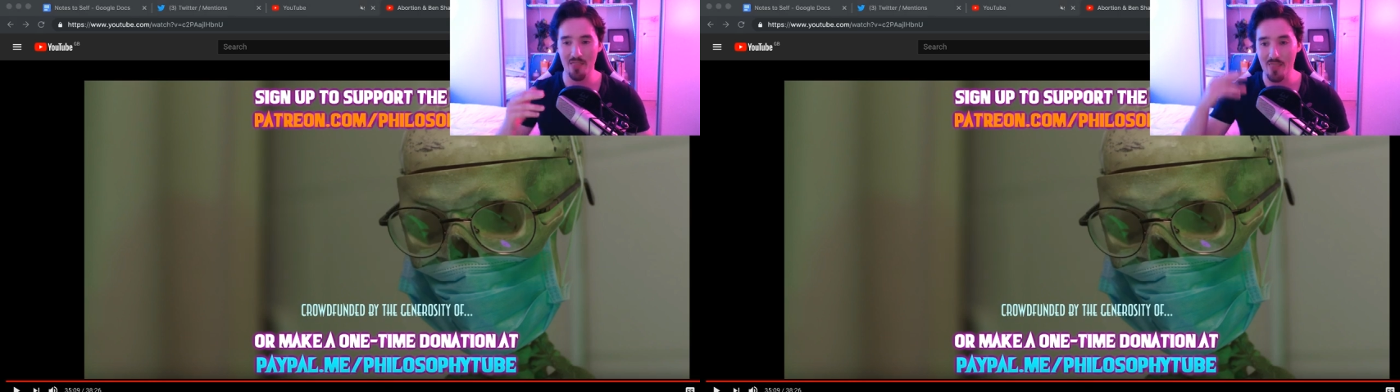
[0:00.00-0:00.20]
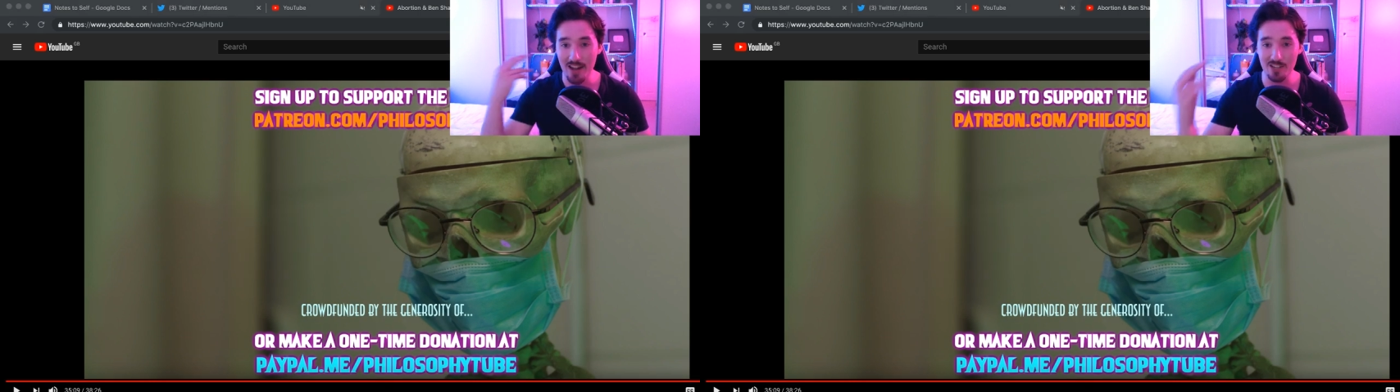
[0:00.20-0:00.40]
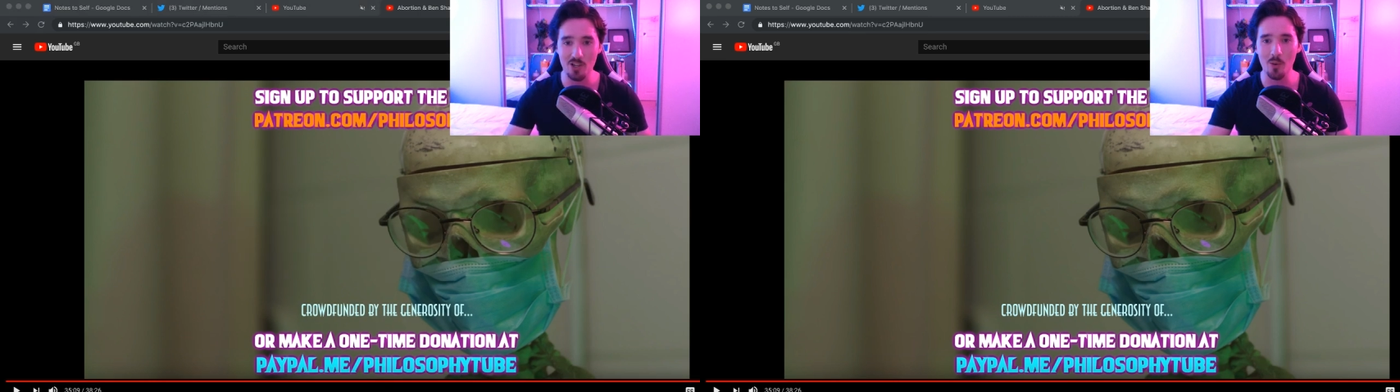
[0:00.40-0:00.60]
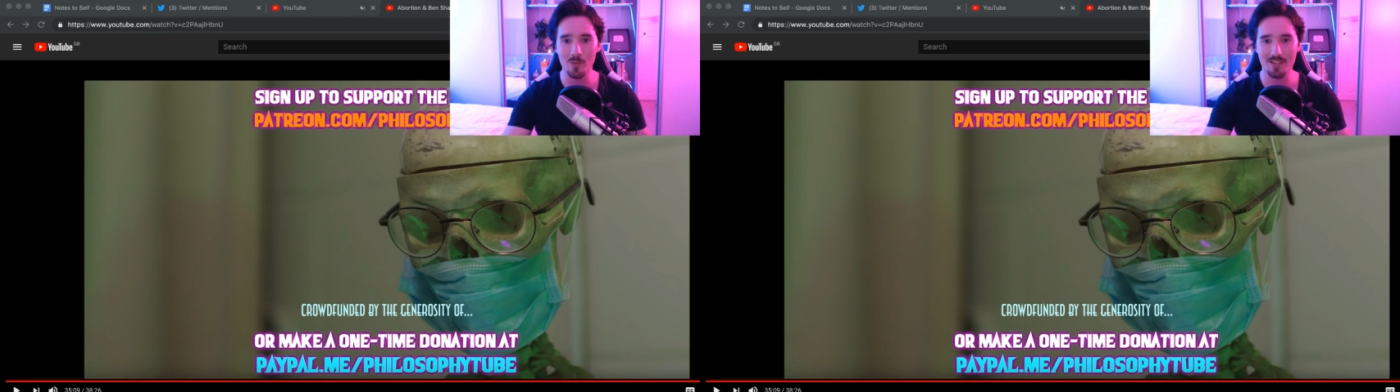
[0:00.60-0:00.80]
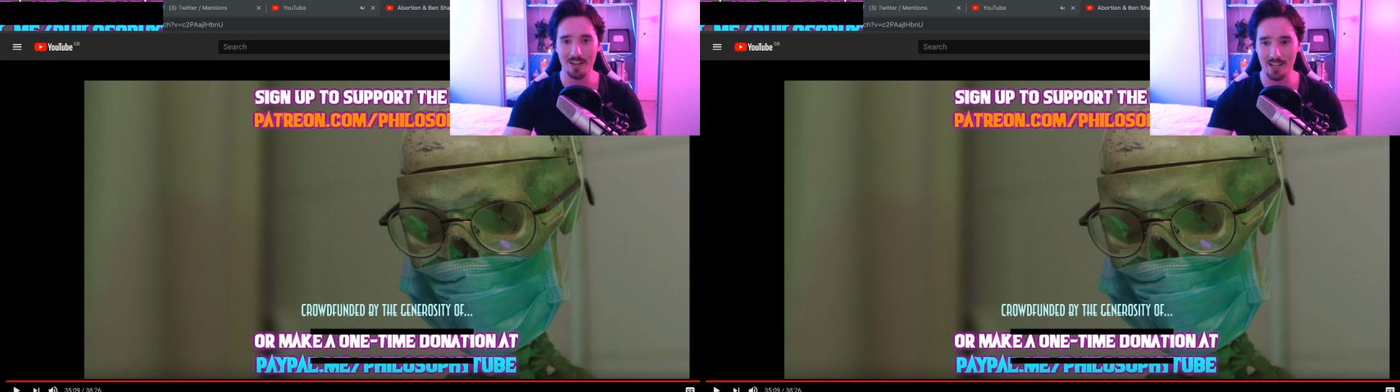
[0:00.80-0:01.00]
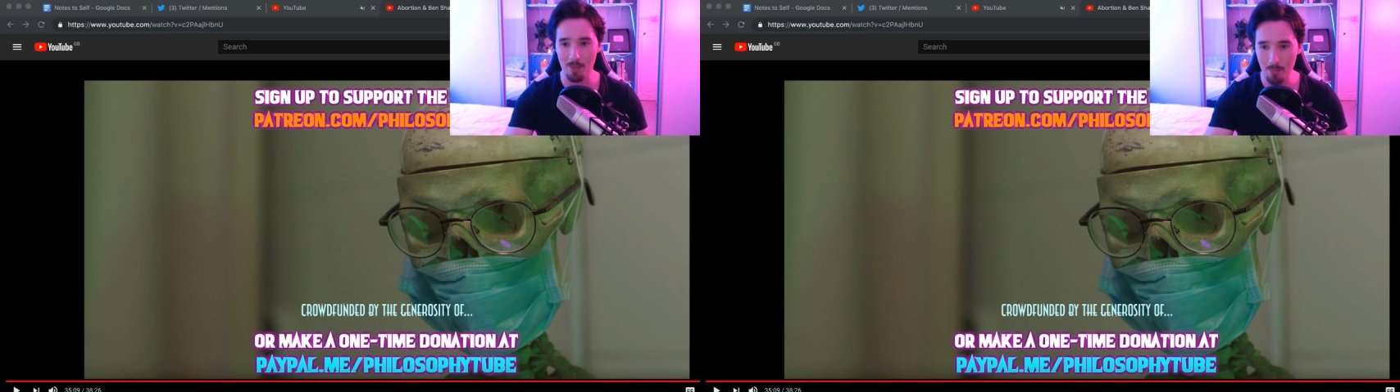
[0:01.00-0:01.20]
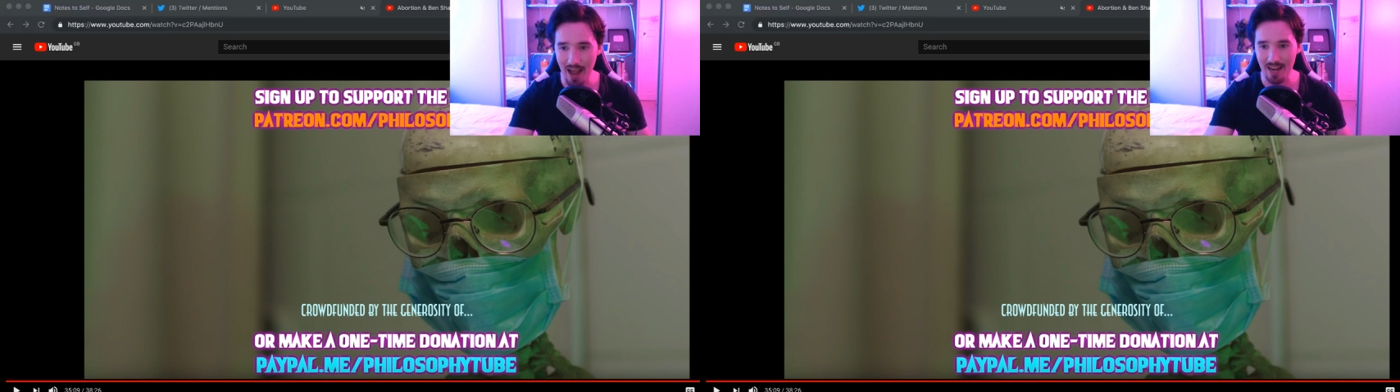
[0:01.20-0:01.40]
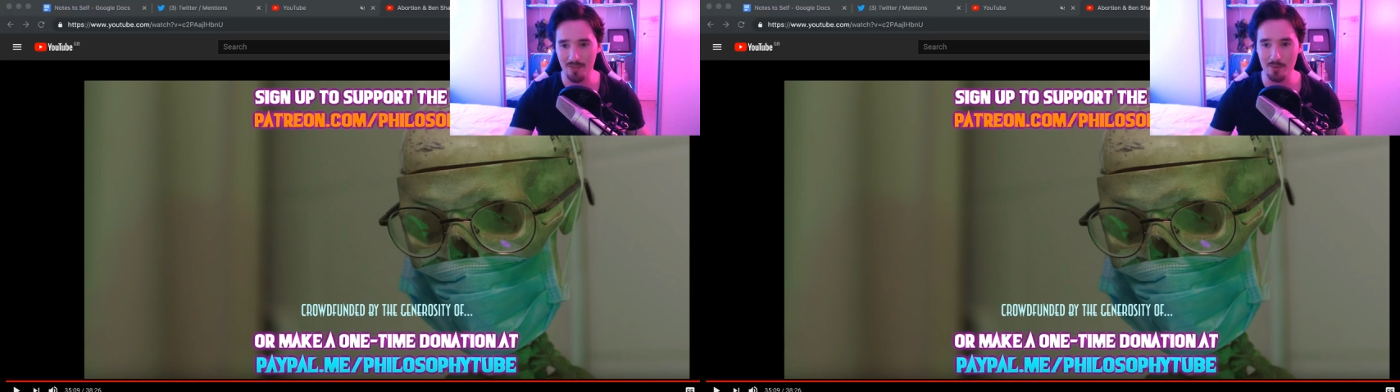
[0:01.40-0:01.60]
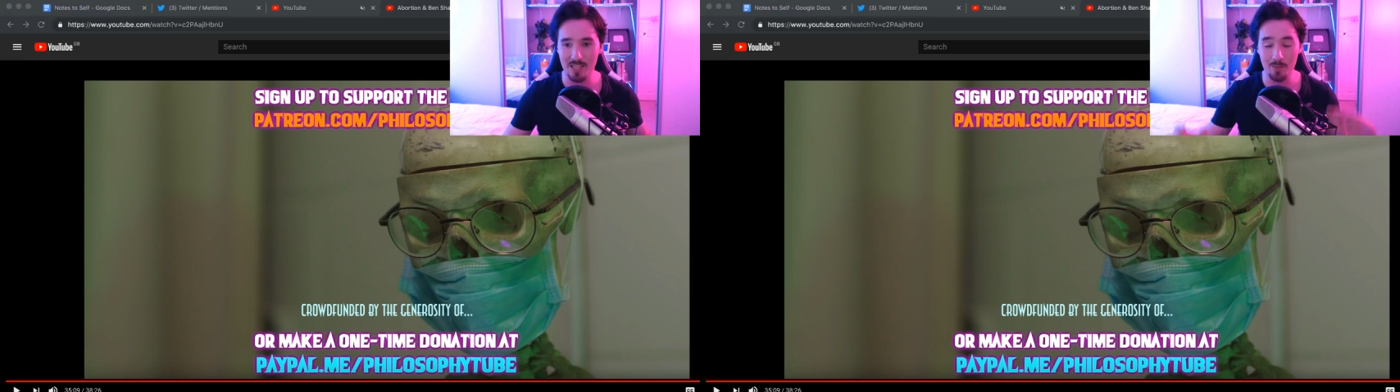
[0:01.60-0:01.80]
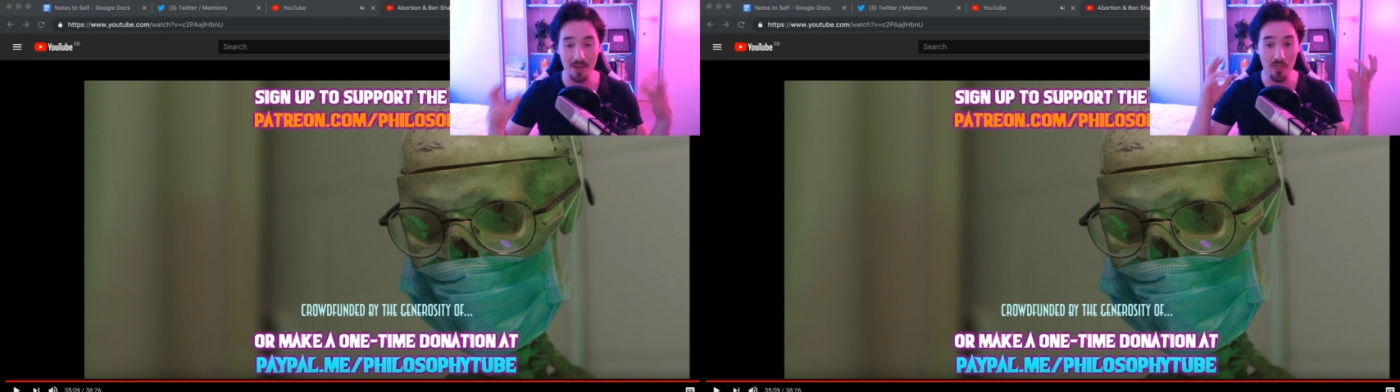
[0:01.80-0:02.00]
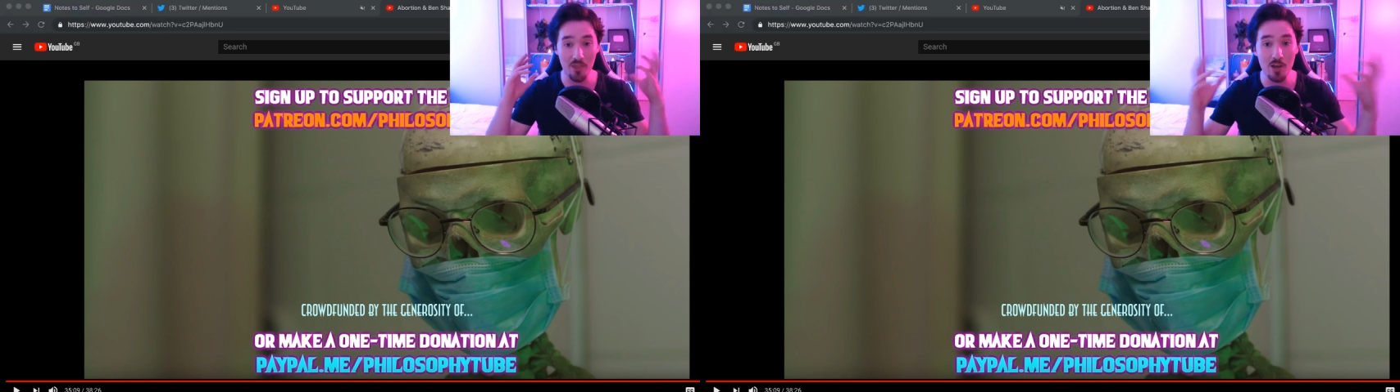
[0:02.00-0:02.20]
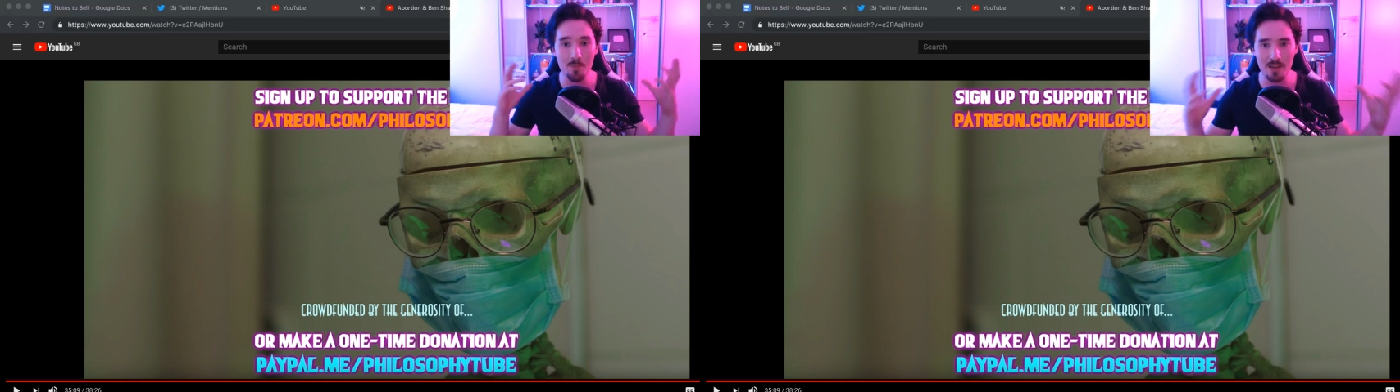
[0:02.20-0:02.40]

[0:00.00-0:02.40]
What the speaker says: and then Tom was going to come back, and there was going to be a third